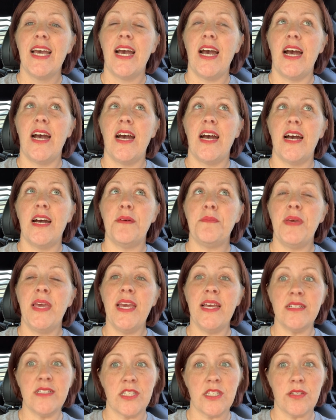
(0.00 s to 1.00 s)

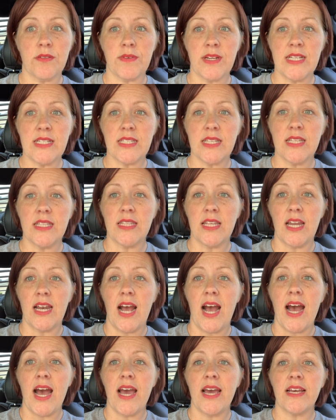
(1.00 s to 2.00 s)
Hence the reason that
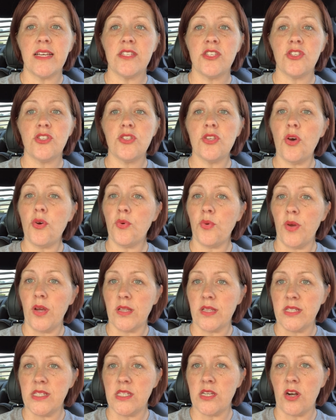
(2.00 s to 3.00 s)
I so
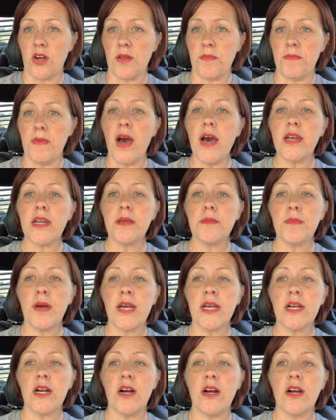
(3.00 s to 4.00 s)
quickly started modding
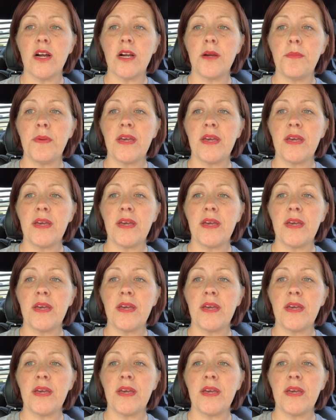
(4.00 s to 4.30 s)
my car,